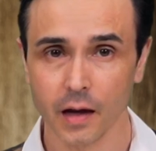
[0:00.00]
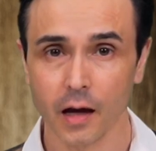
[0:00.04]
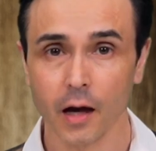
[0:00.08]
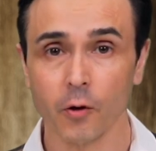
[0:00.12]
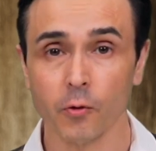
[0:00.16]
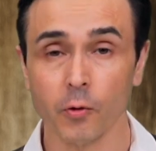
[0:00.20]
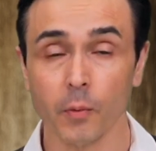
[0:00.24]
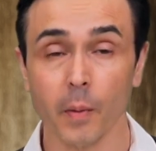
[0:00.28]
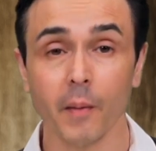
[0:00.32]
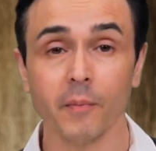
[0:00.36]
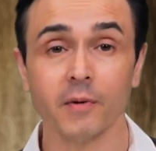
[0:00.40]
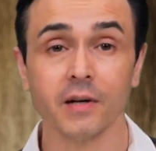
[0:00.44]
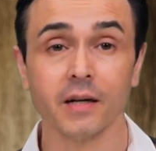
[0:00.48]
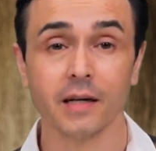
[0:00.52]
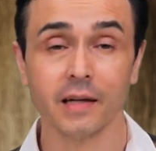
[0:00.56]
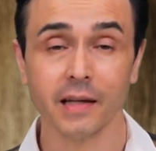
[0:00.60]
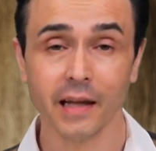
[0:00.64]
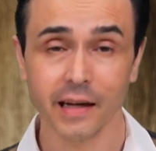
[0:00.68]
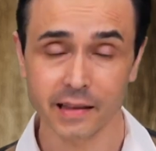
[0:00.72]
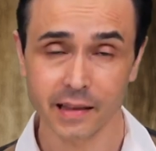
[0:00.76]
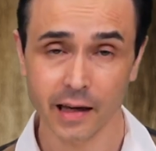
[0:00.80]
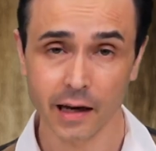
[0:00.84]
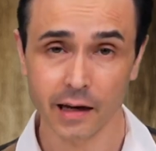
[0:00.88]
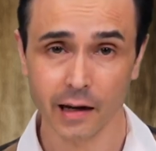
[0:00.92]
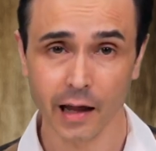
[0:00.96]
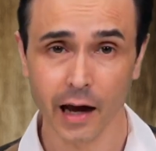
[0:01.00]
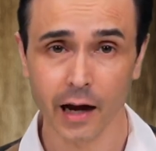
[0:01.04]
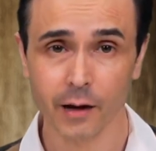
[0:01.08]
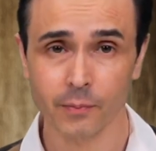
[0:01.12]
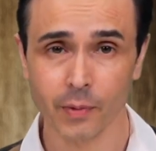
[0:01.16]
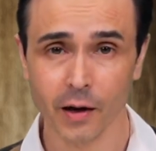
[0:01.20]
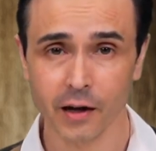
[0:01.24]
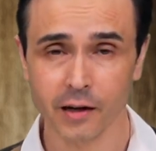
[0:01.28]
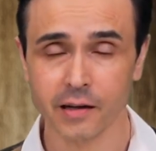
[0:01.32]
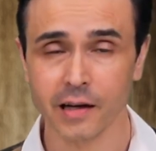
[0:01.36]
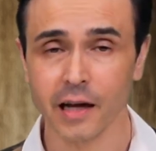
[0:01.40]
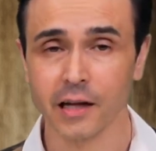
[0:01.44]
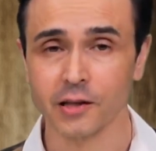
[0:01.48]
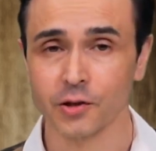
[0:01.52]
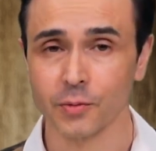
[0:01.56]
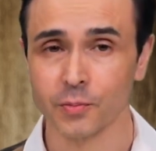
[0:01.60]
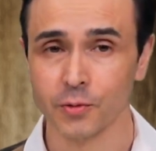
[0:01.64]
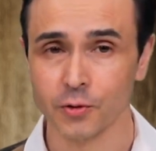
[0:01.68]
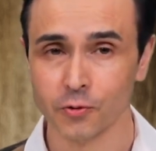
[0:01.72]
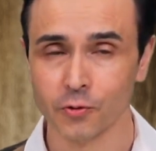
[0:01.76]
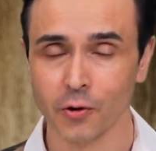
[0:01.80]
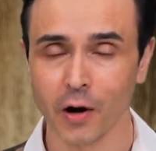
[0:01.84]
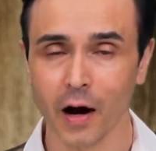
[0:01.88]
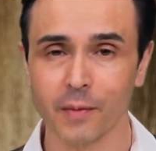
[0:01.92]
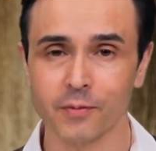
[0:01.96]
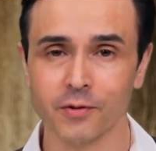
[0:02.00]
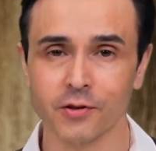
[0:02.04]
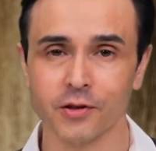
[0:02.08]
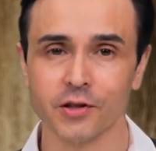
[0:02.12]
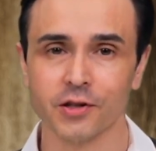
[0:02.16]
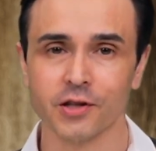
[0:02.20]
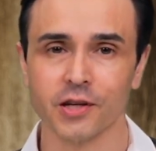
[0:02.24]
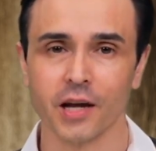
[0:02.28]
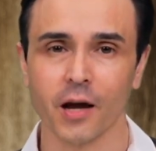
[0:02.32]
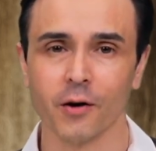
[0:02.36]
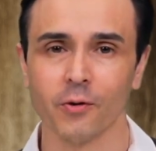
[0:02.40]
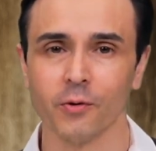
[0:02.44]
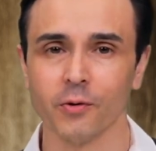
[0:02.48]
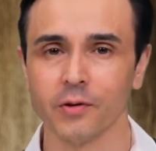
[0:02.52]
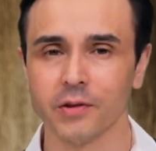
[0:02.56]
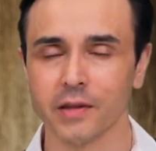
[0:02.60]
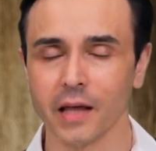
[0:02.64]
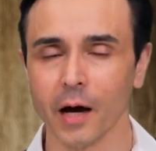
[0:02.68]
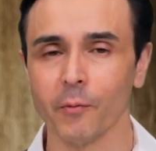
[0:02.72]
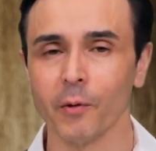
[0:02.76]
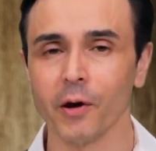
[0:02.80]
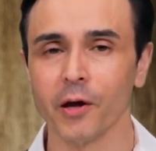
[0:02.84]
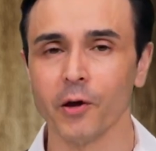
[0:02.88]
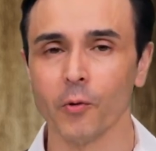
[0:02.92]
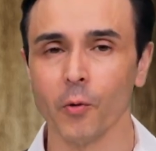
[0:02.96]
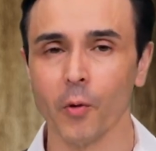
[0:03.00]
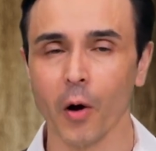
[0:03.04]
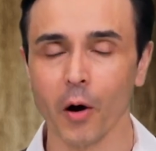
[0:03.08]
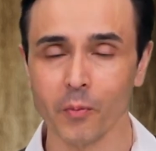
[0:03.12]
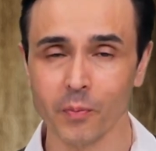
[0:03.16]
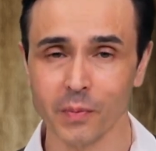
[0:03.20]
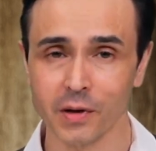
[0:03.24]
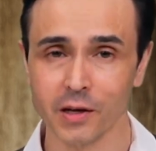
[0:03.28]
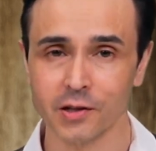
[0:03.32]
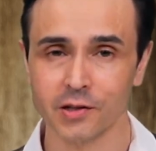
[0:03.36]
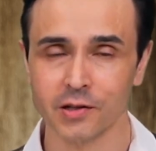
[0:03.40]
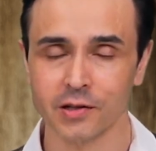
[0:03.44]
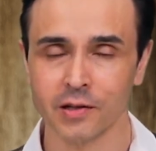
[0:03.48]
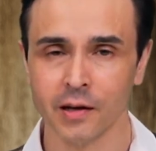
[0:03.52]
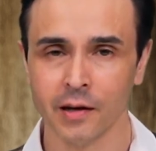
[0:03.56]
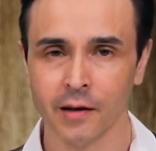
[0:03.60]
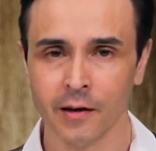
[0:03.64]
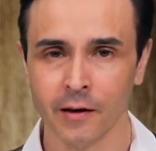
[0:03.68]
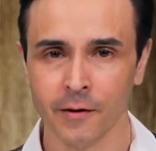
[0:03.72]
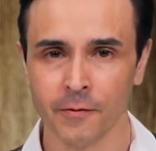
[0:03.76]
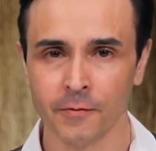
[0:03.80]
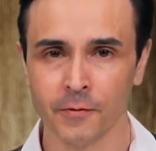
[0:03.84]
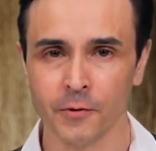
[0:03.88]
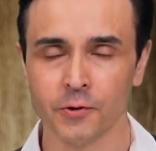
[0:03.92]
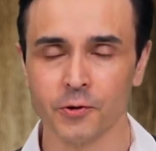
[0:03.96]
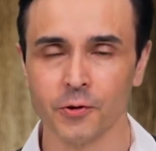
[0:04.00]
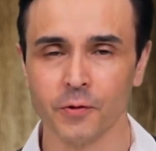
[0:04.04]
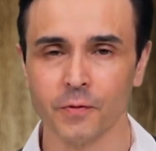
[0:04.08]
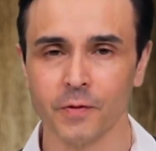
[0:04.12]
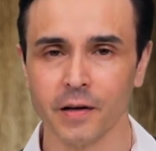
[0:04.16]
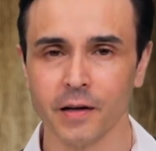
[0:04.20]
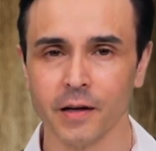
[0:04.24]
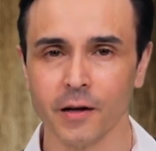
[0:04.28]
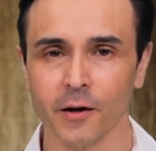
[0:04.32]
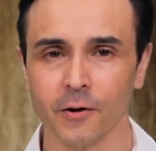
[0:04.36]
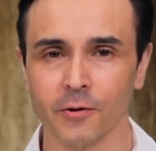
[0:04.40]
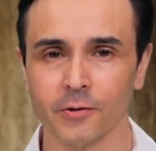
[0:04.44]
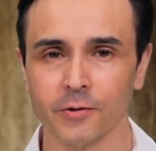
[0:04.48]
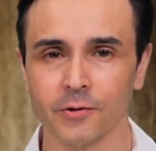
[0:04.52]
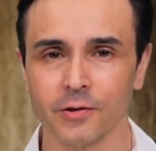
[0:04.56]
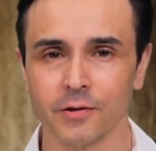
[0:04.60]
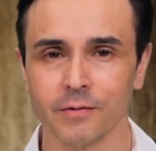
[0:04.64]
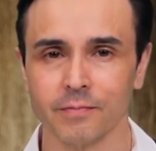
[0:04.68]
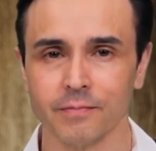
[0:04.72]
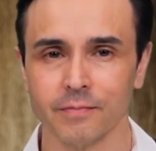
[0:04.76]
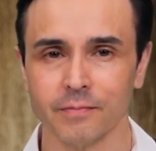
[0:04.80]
Remember to click that like button and subscribe to the channel. That way you won't miss future videos.